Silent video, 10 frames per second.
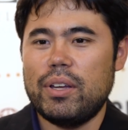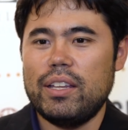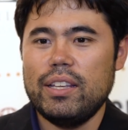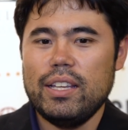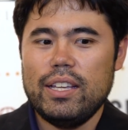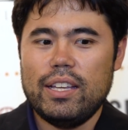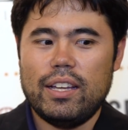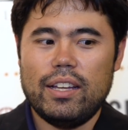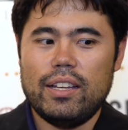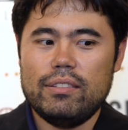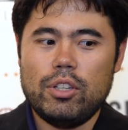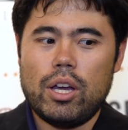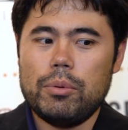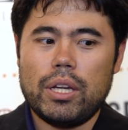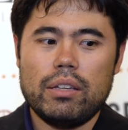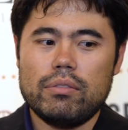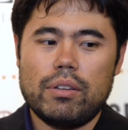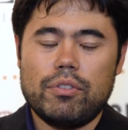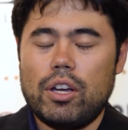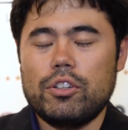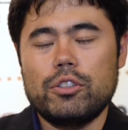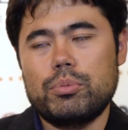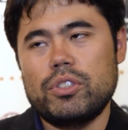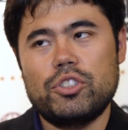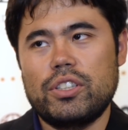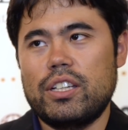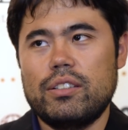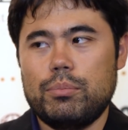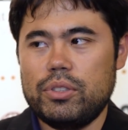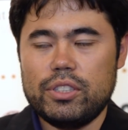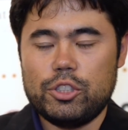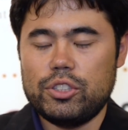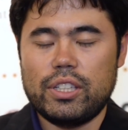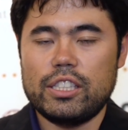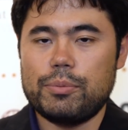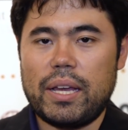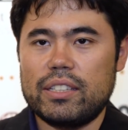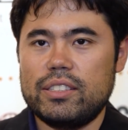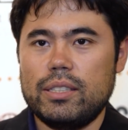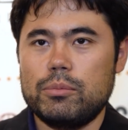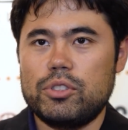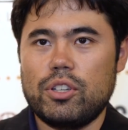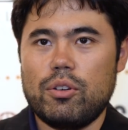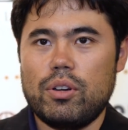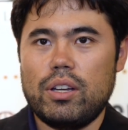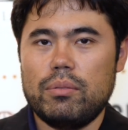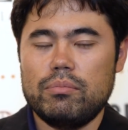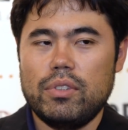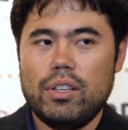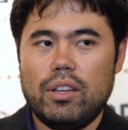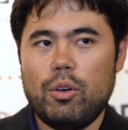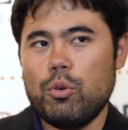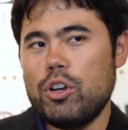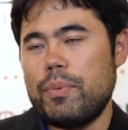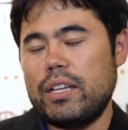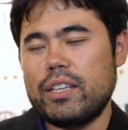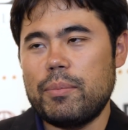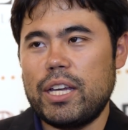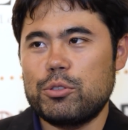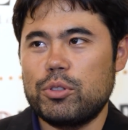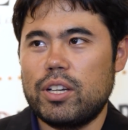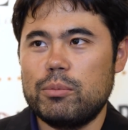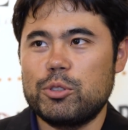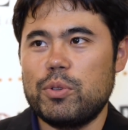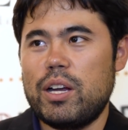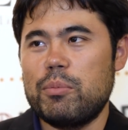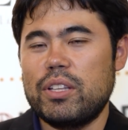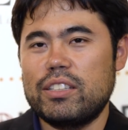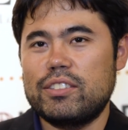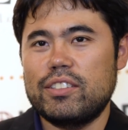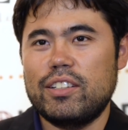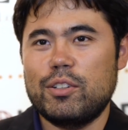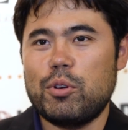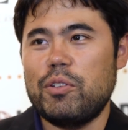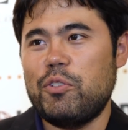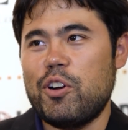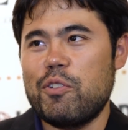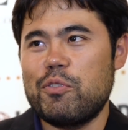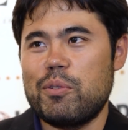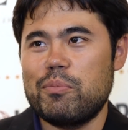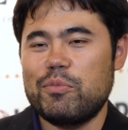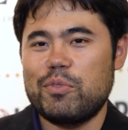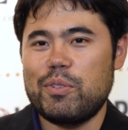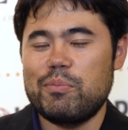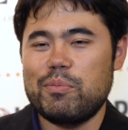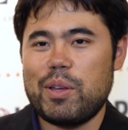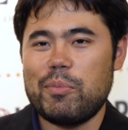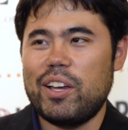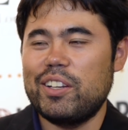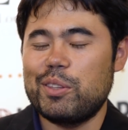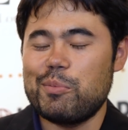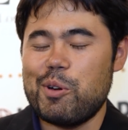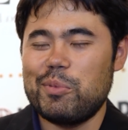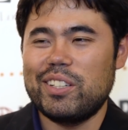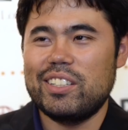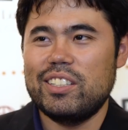But I've gotten good positions against Maxime, so I'll worry about that match when it comes around, but that's quite far from my mind at the moment.